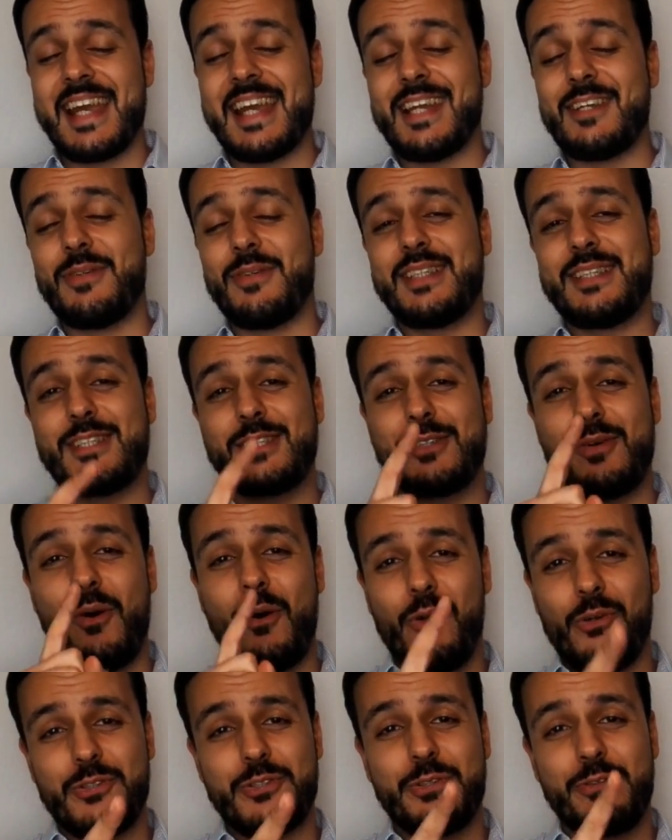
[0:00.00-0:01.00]
and it's
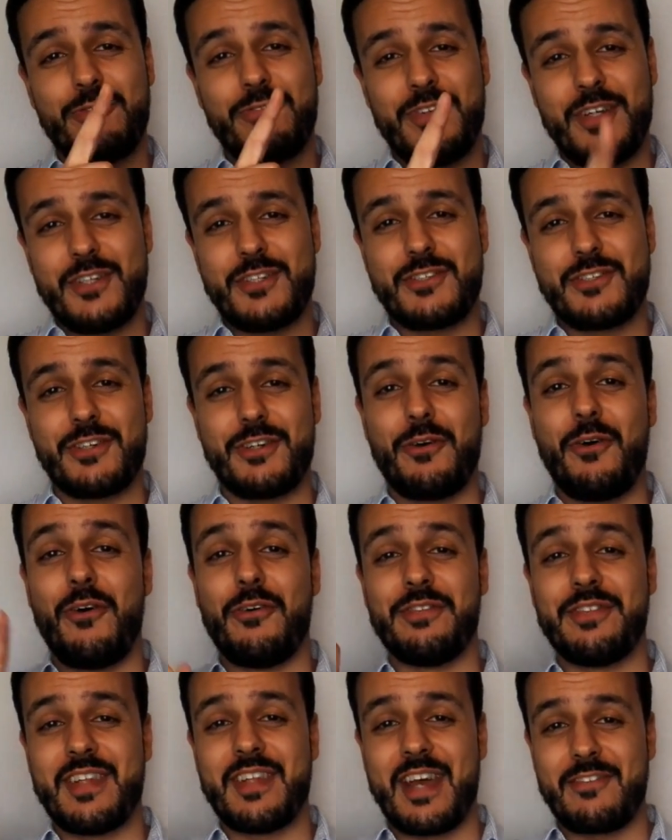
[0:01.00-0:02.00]
also featured
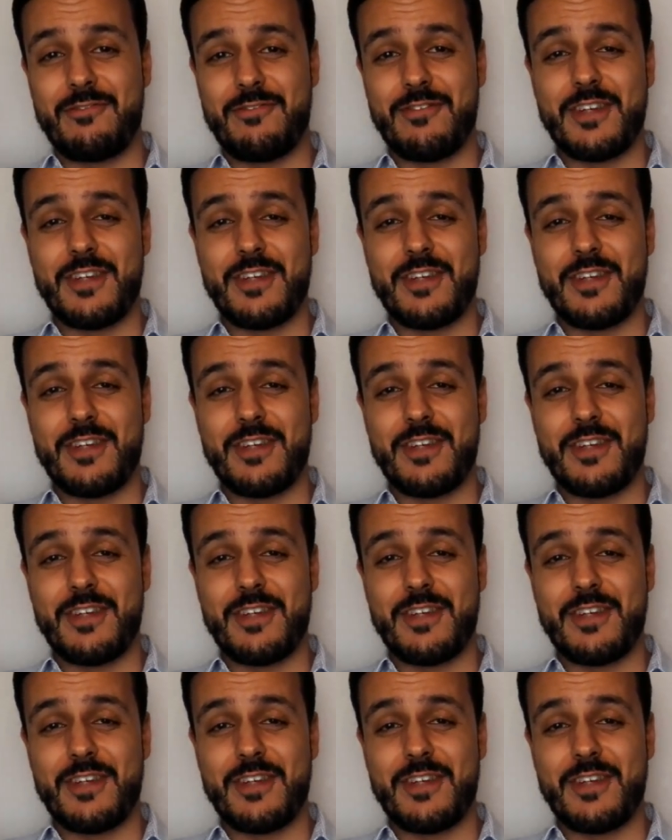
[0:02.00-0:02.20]
on that